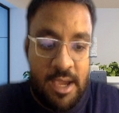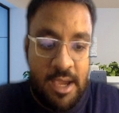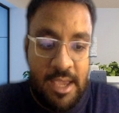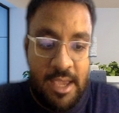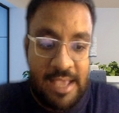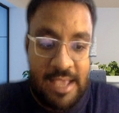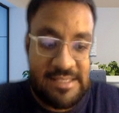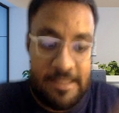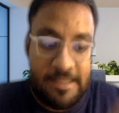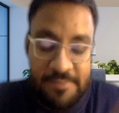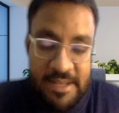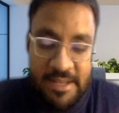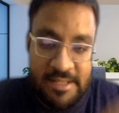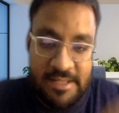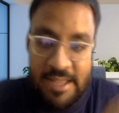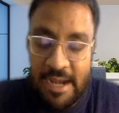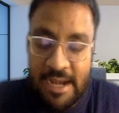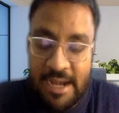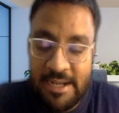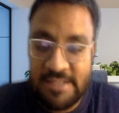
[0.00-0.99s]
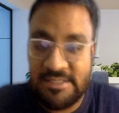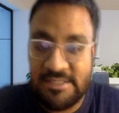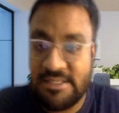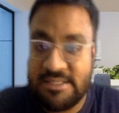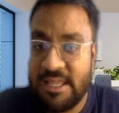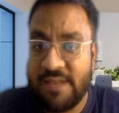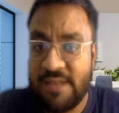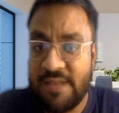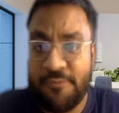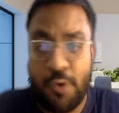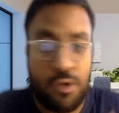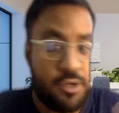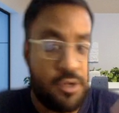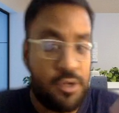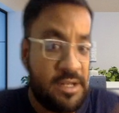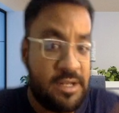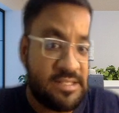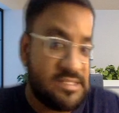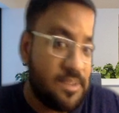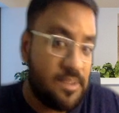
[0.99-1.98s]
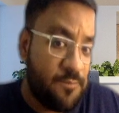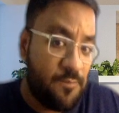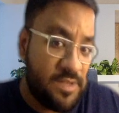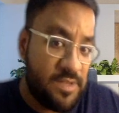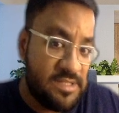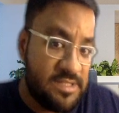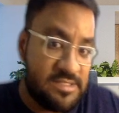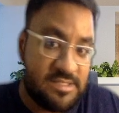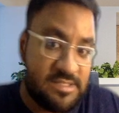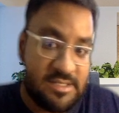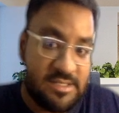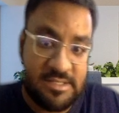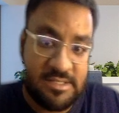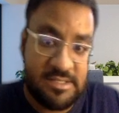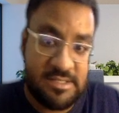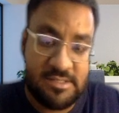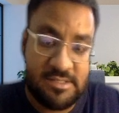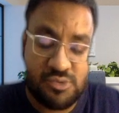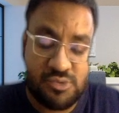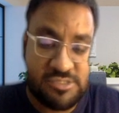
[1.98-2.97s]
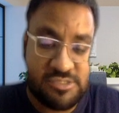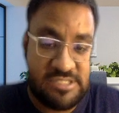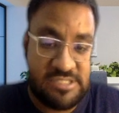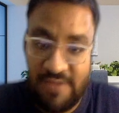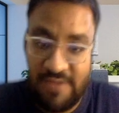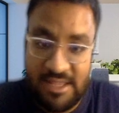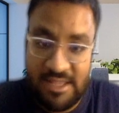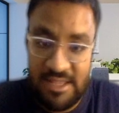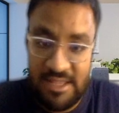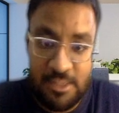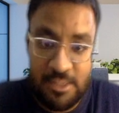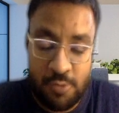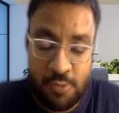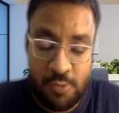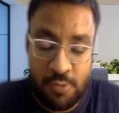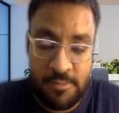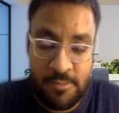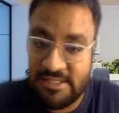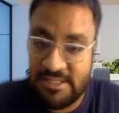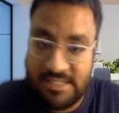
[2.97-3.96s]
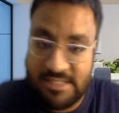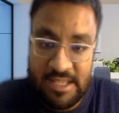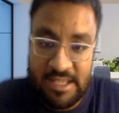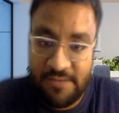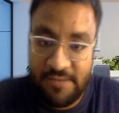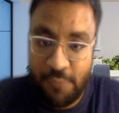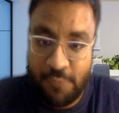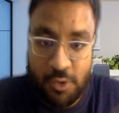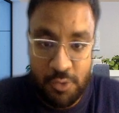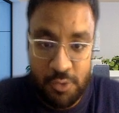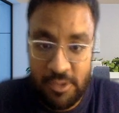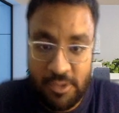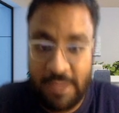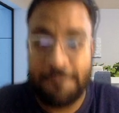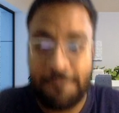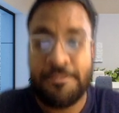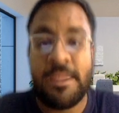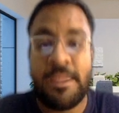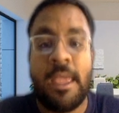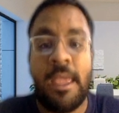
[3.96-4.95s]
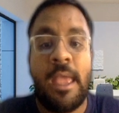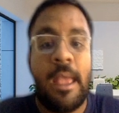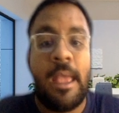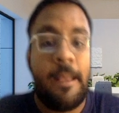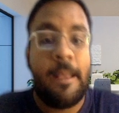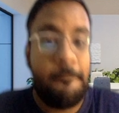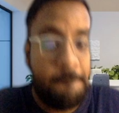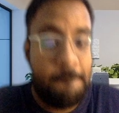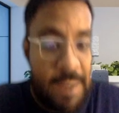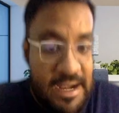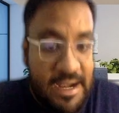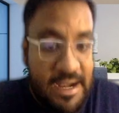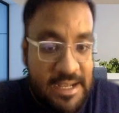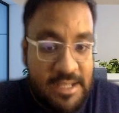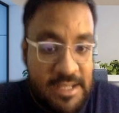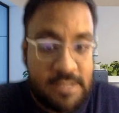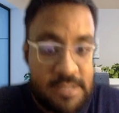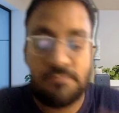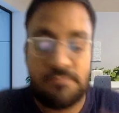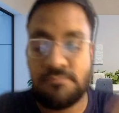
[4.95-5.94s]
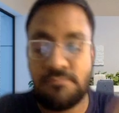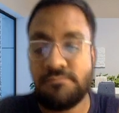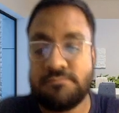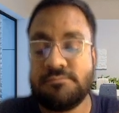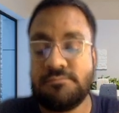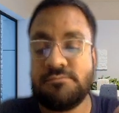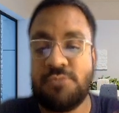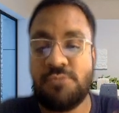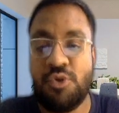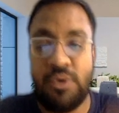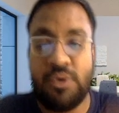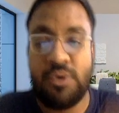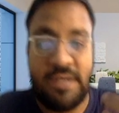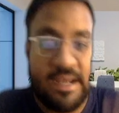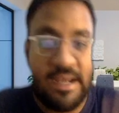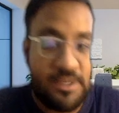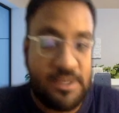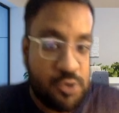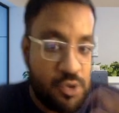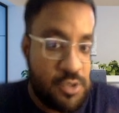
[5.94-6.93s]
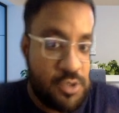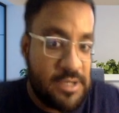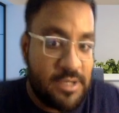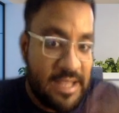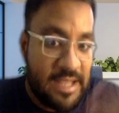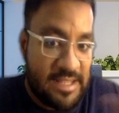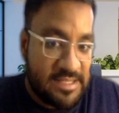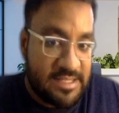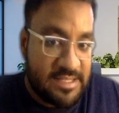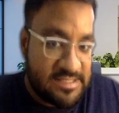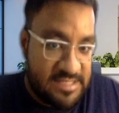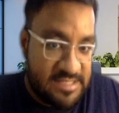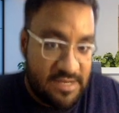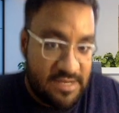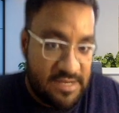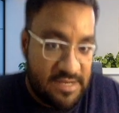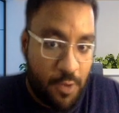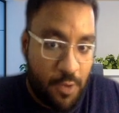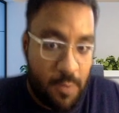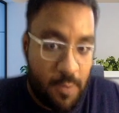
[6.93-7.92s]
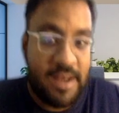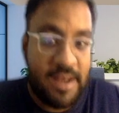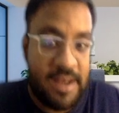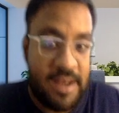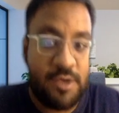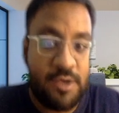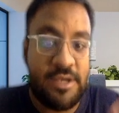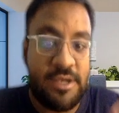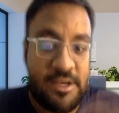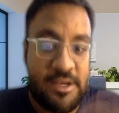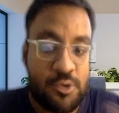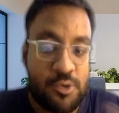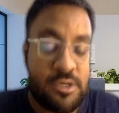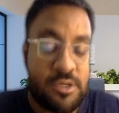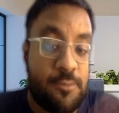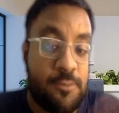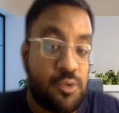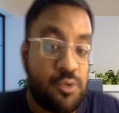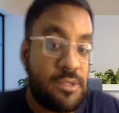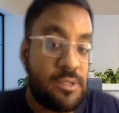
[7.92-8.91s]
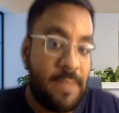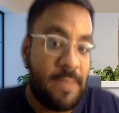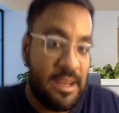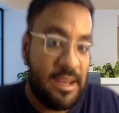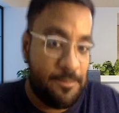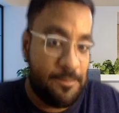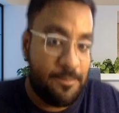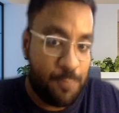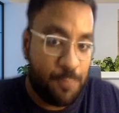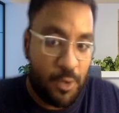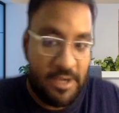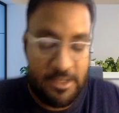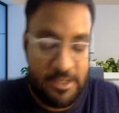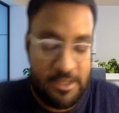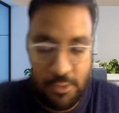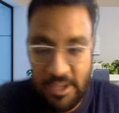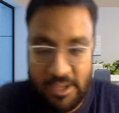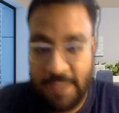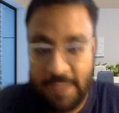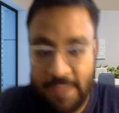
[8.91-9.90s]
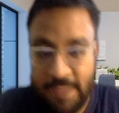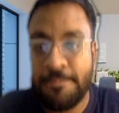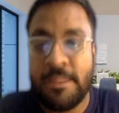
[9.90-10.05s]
accepting that it's their fault, or it's someone's who's living in their home, it's their fault. Okay, but you need to take the station forward, and you need to come to the main point. Okay,